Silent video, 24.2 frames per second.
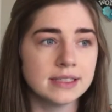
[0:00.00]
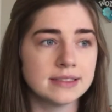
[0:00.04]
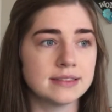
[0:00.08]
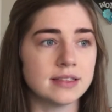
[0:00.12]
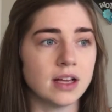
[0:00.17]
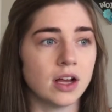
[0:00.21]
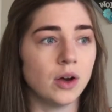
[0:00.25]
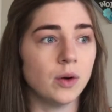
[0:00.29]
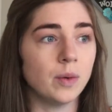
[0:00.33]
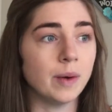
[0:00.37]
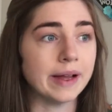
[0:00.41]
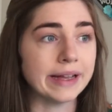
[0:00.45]

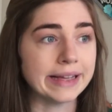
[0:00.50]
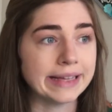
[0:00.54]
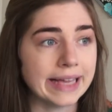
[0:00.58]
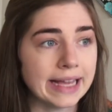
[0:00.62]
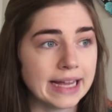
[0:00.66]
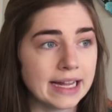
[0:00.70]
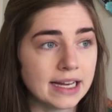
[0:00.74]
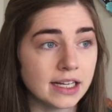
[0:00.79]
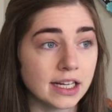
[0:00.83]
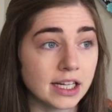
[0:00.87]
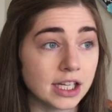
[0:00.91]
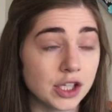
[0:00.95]
So
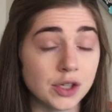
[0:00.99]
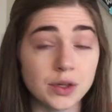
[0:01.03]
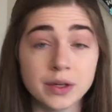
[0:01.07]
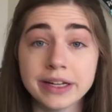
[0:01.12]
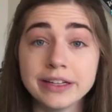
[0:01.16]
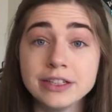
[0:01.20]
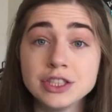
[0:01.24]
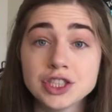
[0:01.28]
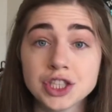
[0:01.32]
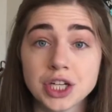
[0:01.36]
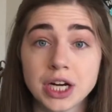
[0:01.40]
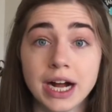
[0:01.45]
again, you
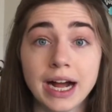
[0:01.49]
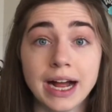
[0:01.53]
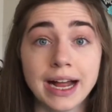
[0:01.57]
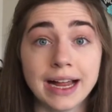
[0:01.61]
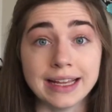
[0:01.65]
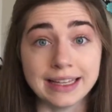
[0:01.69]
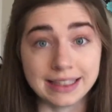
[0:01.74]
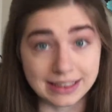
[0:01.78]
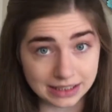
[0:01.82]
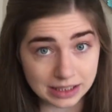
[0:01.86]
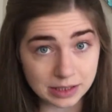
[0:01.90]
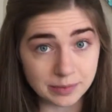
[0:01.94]
can
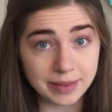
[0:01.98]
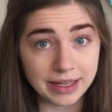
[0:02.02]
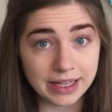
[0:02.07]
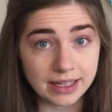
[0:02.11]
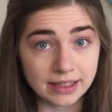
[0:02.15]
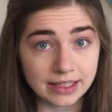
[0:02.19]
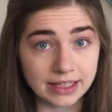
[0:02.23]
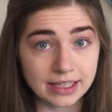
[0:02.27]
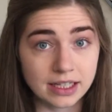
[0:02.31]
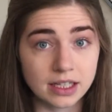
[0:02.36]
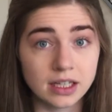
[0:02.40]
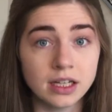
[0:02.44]
try
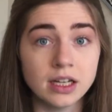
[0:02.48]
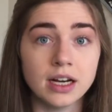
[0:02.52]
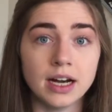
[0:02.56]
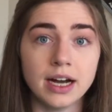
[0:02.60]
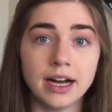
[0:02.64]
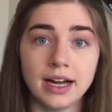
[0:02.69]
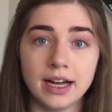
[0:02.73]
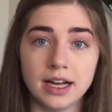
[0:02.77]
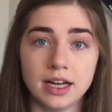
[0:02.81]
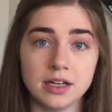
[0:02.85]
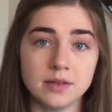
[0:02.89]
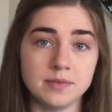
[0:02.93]
emailing
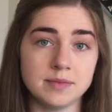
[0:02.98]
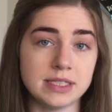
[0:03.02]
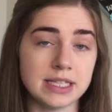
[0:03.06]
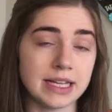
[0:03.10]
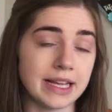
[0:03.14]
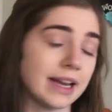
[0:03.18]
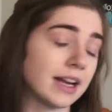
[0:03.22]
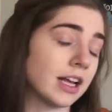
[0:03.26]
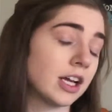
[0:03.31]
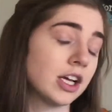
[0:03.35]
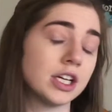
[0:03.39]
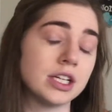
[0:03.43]
to
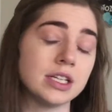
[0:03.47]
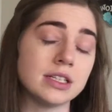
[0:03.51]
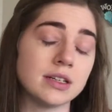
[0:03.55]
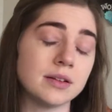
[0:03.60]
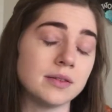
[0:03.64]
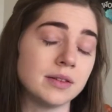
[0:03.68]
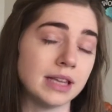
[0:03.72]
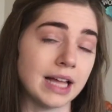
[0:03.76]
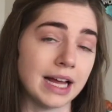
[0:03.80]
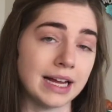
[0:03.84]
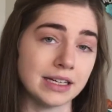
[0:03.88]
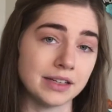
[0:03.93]
get a good
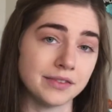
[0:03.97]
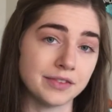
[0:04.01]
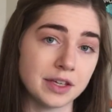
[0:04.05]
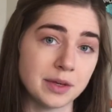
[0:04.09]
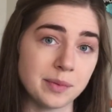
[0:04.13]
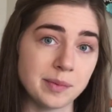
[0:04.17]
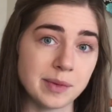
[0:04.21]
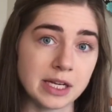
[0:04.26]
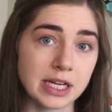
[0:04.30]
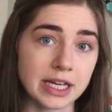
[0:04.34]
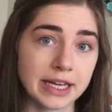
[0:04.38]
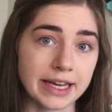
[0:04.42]
line of
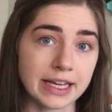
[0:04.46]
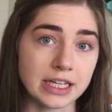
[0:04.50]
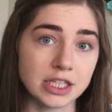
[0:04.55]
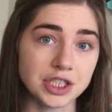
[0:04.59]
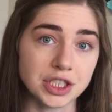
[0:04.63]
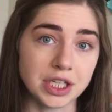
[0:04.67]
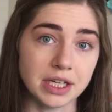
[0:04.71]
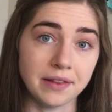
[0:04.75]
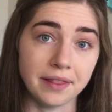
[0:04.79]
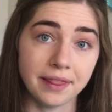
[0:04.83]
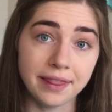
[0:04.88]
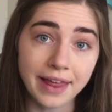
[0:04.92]

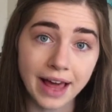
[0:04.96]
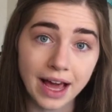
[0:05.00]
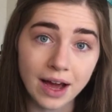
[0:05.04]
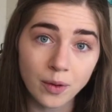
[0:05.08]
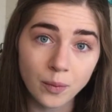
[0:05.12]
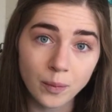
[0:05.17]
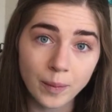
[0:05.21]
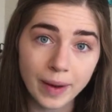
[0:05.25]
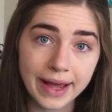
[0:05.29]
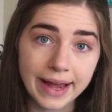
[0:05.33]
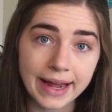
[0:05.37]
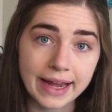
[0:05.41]
communication
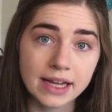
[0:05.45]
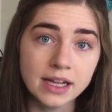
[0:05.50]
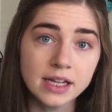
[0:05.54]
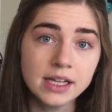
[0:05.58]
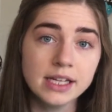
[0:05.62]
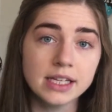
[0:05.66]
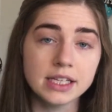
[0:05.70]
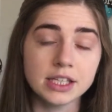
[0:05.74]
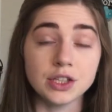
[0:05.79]
that way.